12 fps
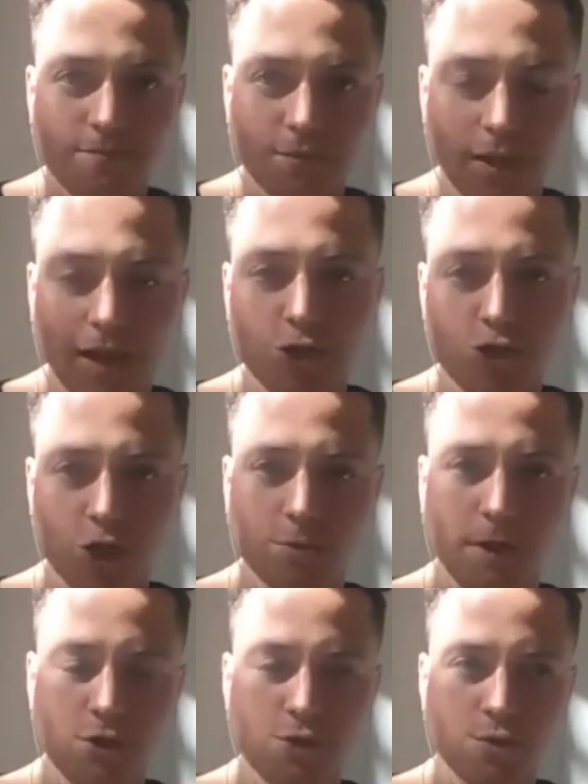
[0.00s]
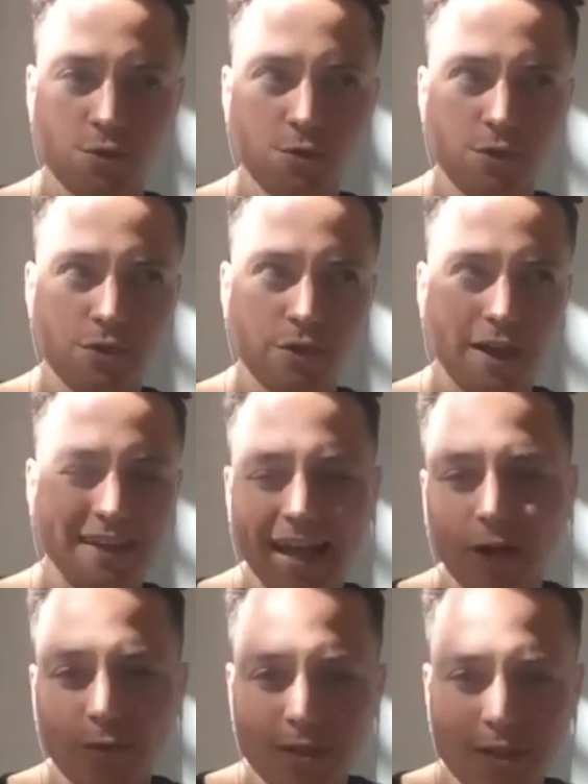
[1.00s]
I share my truth. And
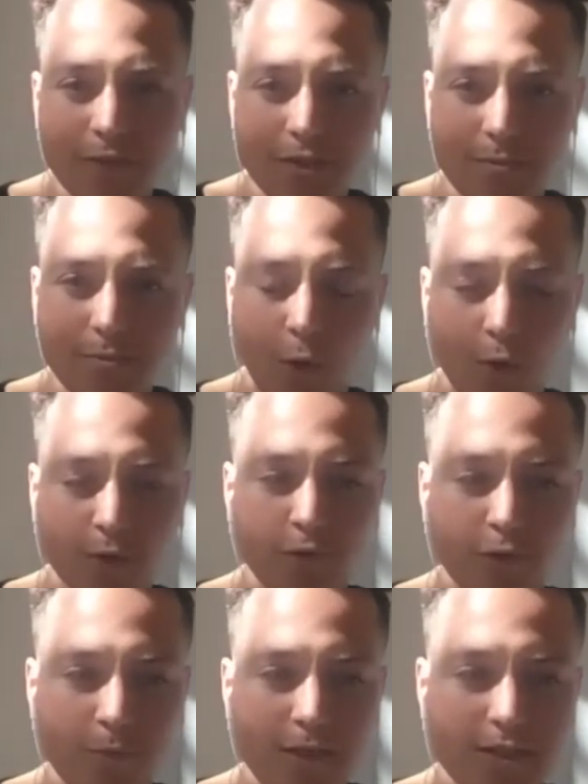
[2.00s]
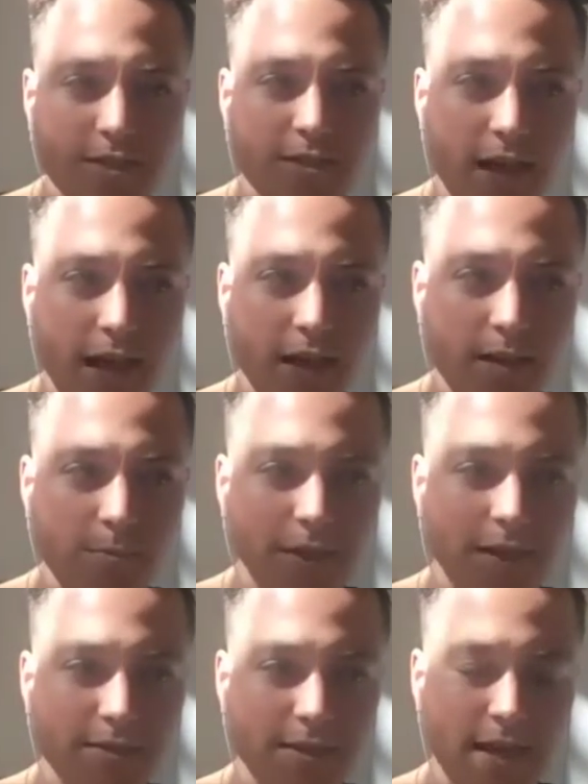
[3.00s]
that always feels important for me to say,
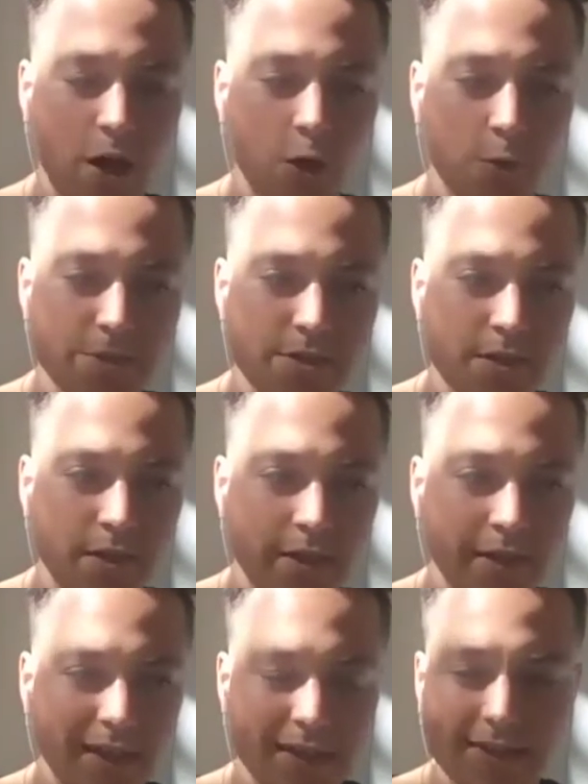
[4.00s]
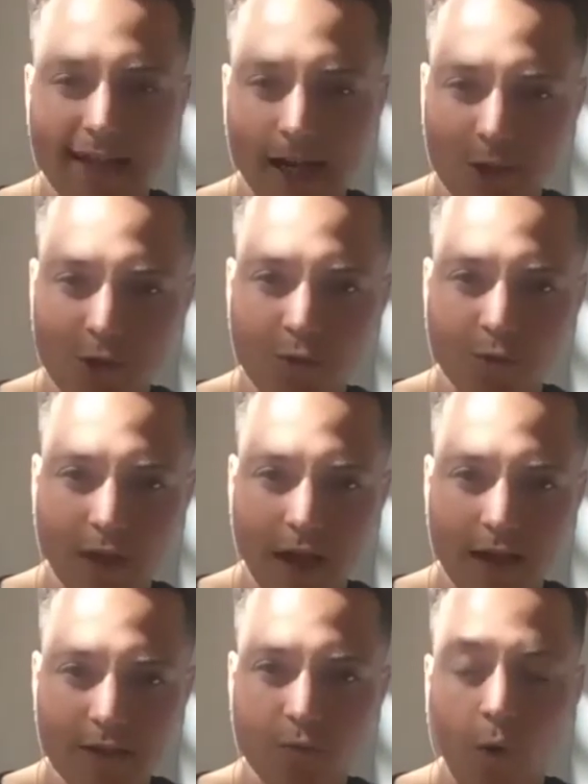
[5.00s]
because it helps
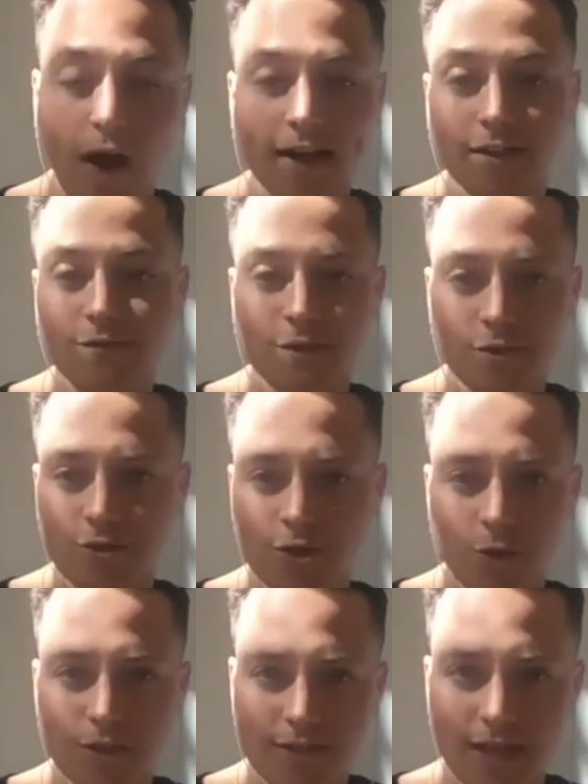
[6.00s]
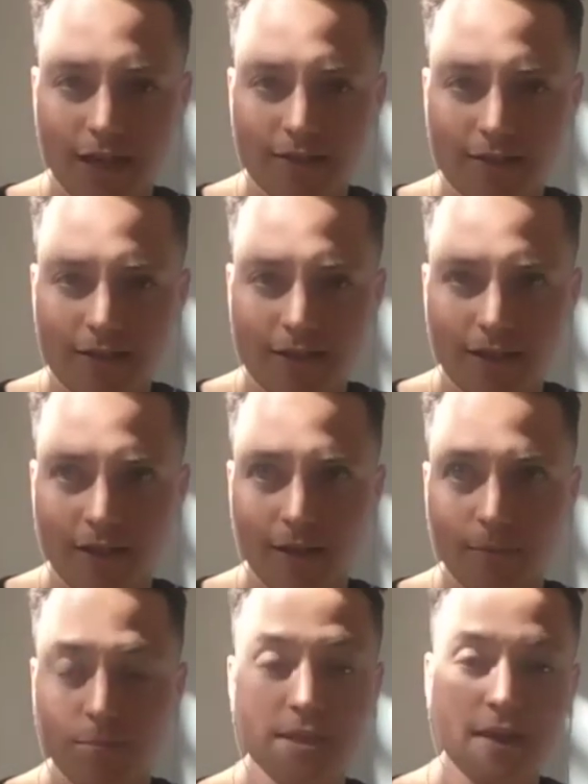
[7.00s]
contextualize why it feels so intense
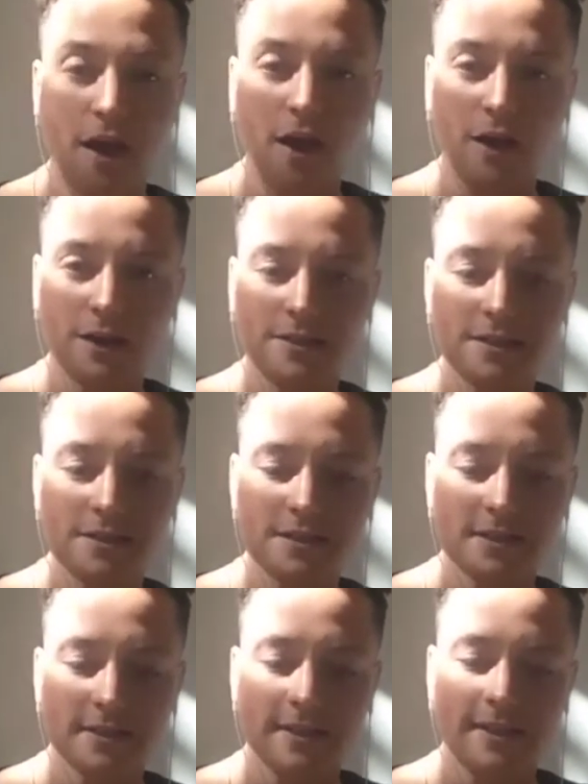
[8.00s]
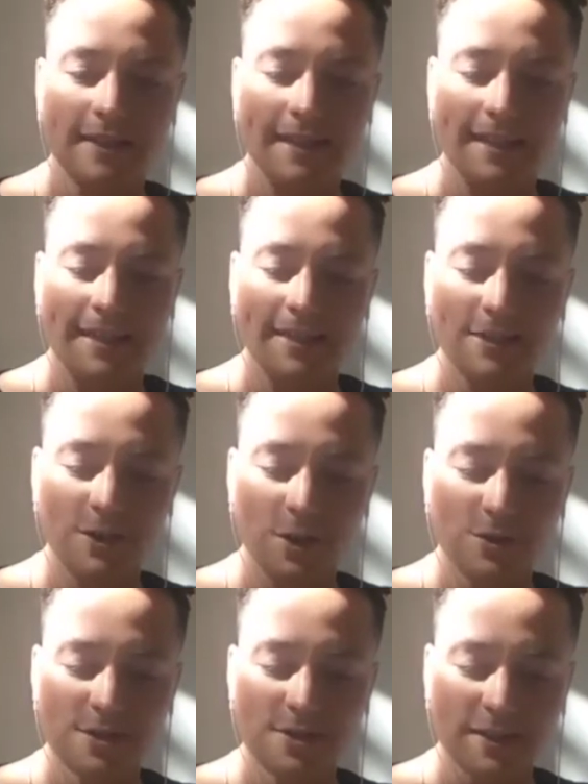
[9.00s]
beyond, you
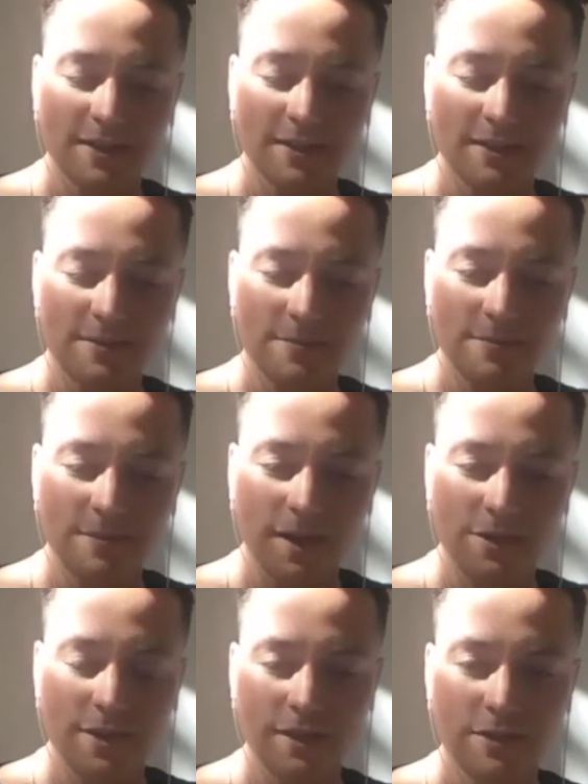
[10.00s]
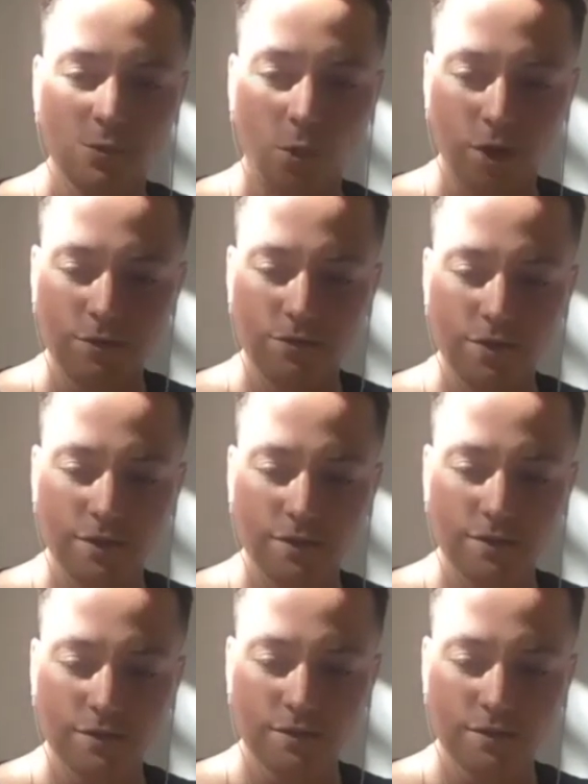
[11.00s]
know, it's like, I think that one of the,